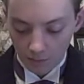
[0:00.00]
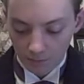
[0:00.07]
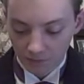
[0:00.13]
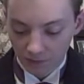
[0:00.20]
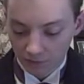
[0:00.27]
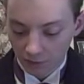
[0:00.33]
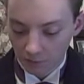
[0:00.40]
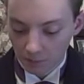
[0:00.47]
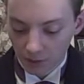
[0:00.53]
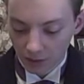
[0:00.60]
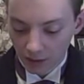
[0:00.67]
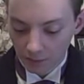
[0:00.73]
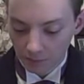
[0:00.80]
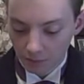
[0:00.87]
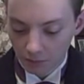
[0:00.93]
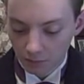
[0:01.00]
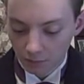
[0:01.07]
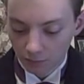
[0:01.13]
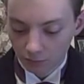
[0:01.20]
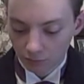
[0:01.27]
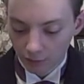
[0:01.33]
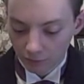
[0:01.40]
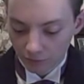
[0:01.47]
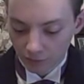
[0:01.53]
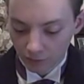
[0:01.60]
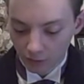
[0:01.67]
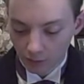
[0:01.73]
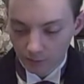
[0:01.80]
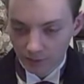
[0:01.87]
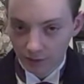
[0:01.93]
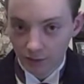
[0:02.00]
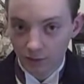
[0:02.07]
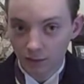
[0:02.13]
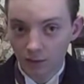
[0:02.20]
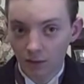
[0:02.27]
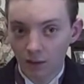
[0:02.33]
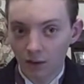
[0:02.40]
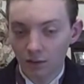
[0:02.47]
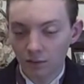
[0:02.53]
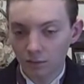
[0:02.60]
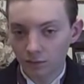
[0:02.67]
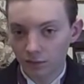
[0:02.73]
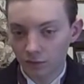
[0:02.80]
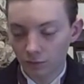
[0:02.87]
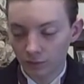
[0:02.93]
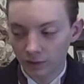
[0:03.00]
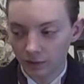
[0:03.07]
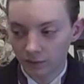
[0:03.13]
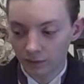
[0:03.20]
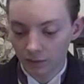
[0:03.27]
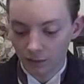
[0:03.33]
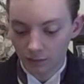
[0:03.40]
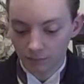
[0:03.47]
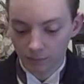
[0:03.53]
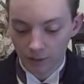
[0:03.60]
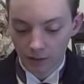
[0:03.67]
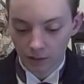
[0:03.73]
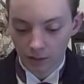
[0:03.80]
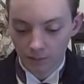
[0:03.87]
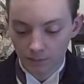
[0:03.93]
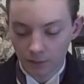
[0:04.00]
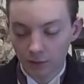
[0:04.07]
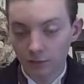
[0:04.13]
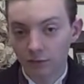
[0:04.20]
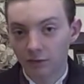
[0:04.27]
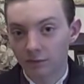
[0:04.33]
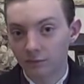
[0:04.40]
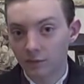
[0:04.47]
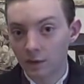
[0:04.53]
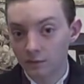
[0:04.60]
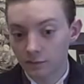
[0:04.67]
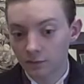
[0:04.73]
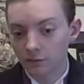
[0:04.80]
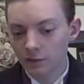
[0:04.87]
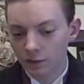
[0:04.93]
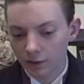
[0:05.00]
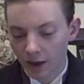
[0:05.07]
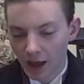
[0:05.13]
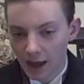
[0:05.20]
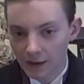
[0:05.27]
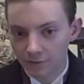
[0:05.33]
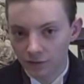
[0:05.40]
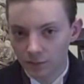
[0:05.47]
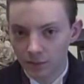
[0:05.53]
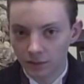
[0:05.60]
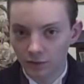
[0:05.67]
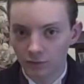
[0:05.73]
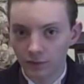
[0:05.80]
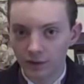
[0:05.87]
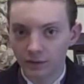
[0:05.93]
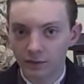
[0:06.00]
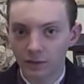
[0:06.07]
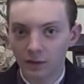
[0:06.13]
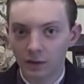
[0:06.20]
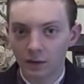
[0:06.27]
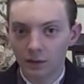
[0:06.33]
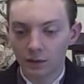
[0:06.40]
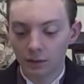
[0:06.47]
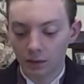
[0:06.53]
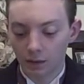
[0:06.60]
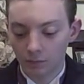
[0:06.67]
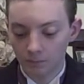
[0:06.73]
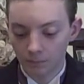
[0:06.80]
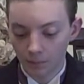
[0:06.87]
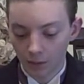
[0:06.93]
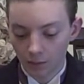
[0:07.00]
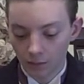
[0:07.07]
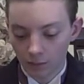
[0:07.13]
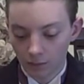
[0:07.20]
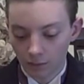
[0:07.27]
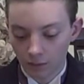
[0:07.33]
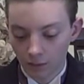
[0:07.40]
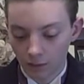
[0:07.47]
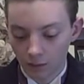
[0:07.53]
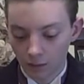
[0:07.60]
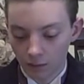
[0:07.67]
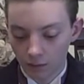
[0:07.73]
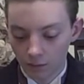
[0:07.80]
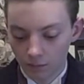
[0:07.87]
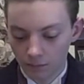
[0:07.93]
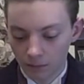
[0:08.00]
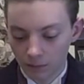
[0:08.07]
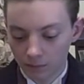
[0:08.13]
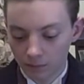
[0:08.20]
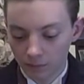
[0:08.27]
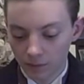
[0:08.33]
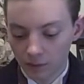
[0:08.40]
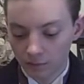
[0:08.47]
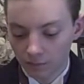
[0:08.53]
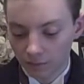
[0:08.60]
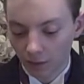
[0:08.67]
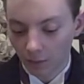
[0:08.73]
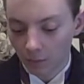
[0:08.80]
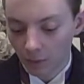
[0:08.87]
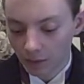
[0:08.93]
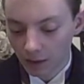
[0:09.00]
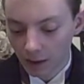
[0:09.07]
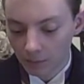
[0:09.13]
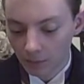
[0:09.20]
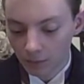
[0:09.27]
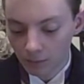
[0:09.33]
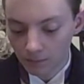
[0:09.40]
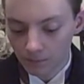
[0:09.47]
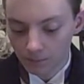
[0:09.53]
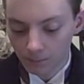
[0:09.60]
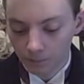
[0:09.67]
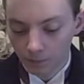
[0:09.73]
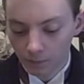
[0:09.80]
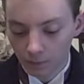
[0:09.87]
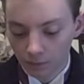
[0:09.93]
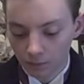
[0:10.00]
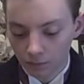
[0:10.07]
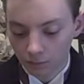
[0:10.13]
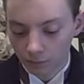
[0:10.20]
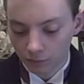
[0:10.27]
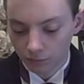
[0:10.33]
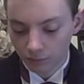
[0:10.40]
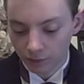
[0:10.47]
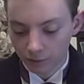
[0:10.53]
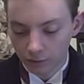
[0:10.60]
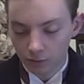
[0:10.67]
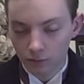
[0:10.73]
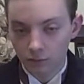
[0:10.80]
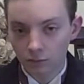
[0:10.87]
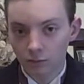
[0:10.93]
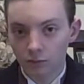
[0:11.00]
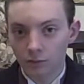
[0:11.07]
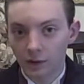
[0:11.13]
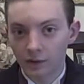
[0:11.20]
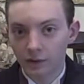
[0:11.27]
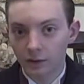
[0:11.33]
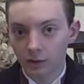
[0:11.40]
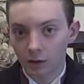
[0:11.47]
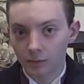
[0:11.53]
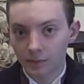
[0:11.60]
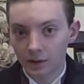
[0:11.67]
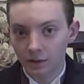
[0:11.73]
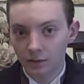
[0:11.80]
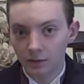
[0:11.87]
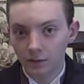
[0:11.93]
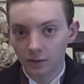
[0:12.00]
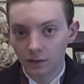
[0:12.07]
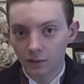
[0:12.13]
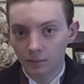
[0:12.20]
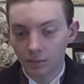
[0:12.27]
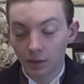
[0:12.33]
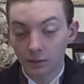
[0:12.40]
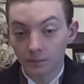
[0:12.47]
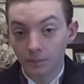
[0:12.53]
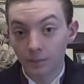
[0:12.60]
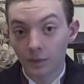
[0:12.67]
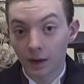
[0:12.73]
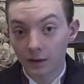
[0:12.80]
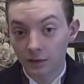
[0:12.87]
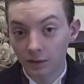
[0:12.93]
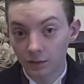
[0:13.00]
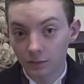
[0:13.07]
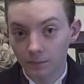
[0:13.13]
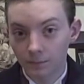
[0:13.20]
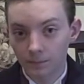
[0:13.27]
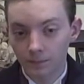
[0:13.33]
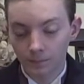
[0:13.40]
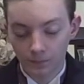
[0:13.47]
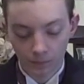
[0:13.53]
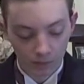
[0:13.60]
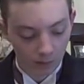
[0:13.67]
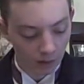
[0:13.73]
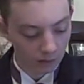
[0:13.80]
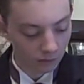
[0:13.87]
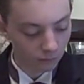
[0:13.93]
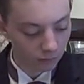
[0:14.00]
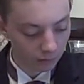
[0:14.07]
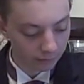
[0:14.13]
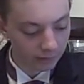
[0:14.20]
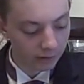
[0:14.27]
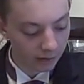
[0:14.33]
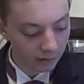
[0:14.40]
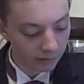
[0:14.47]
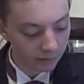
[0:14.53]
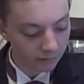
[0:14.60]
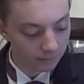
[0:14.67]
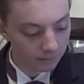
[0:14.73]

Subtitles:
Tastes like pineapple, lightly carbonated, a little sweet, but, you know, they really have to be sweet, you know? But, yeah, it tastes like pineapple. A little sweeter, a little lightly carbonated. But that's it. That's really it.